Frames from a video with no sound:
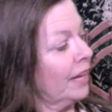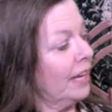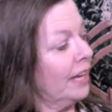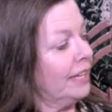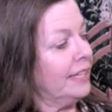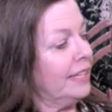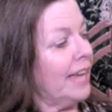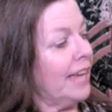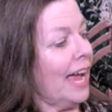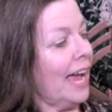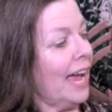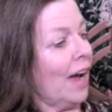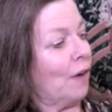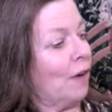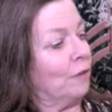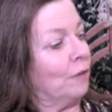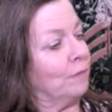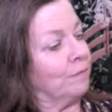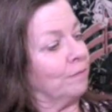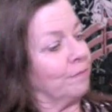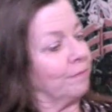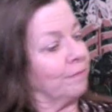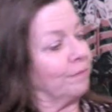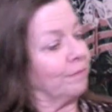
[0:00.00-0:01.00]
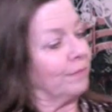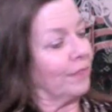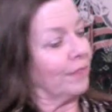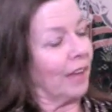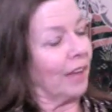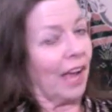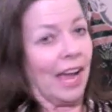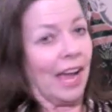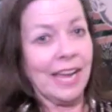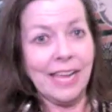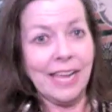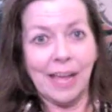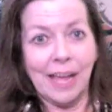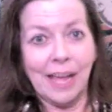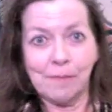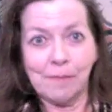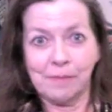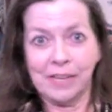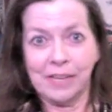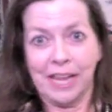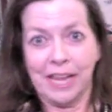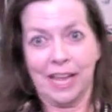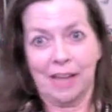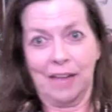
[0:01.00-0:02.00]
Now, I
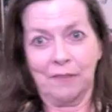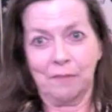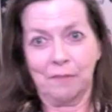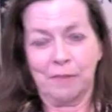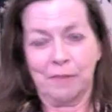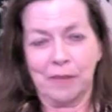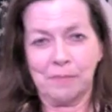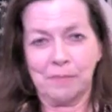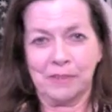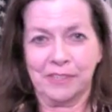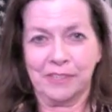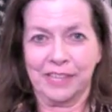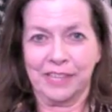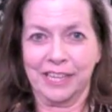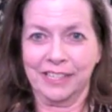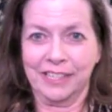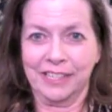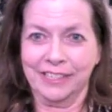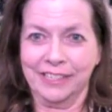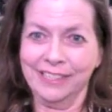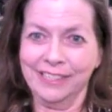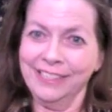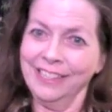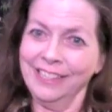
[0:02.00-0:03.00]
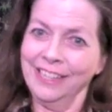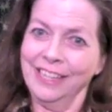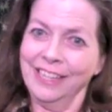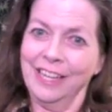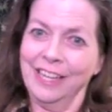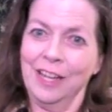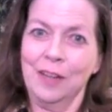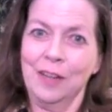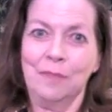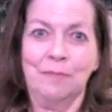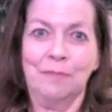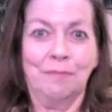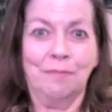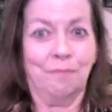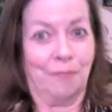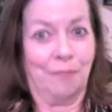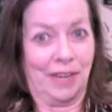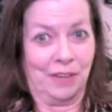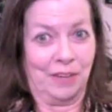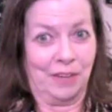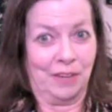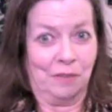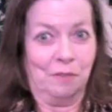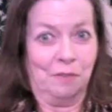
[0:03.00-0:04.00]
happen to have in my possession
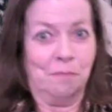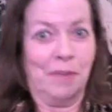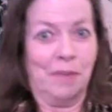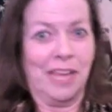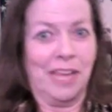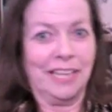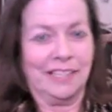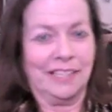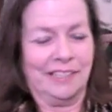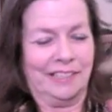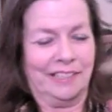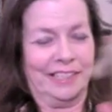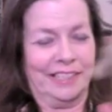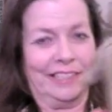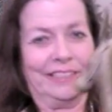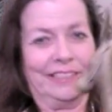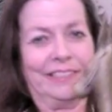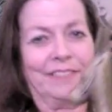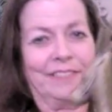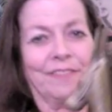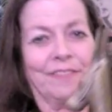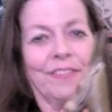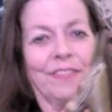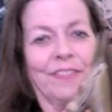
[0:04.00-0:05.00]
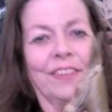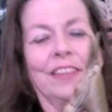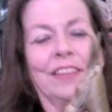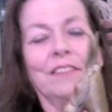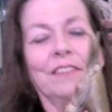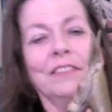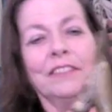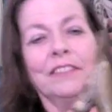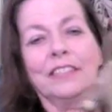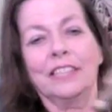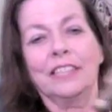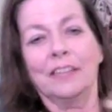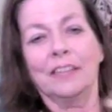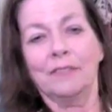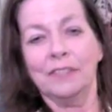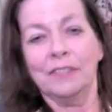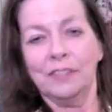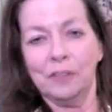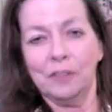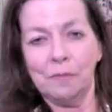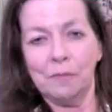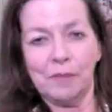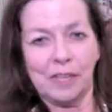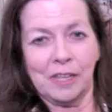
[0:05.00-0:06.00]
my own Pegasus. It was given
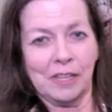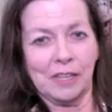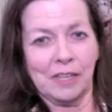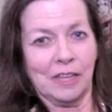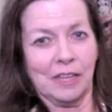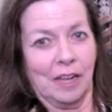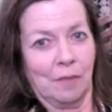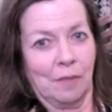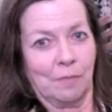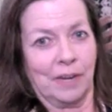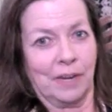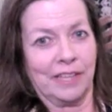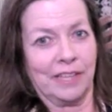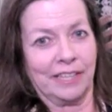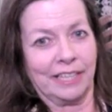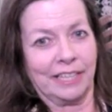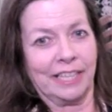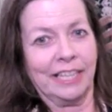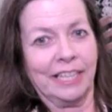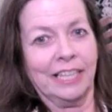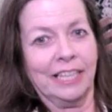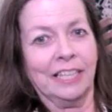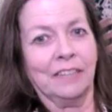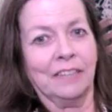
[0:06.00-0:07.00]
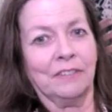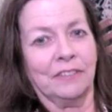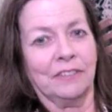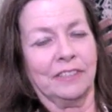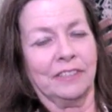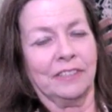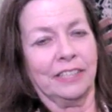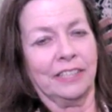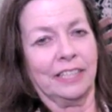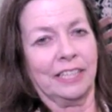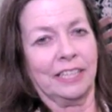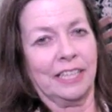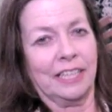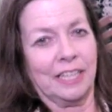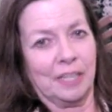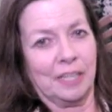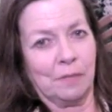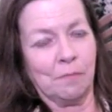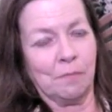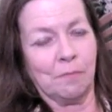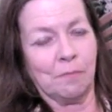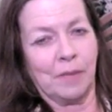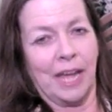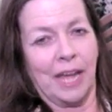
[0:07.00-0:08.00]
to me by the king of
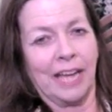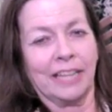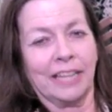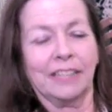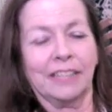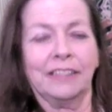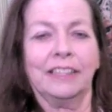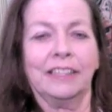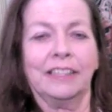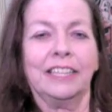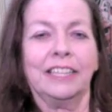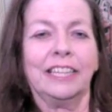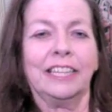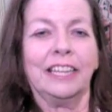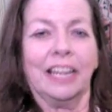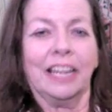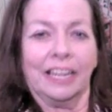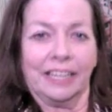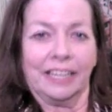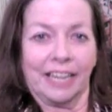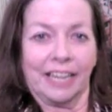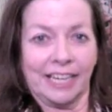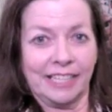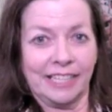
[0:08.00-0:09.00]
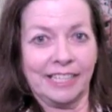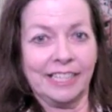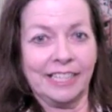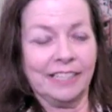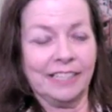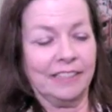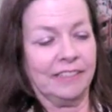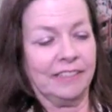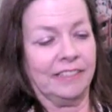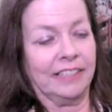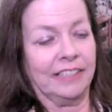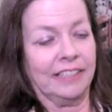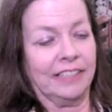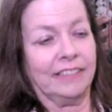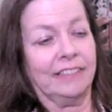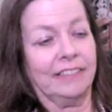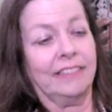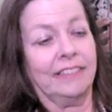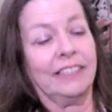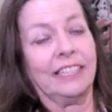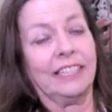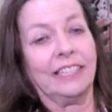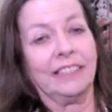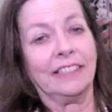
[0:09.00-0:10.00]
Sikkim back in the
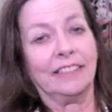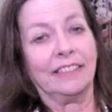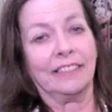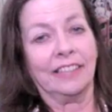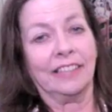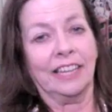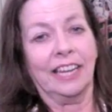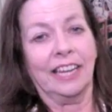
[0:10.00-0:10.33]
1960s.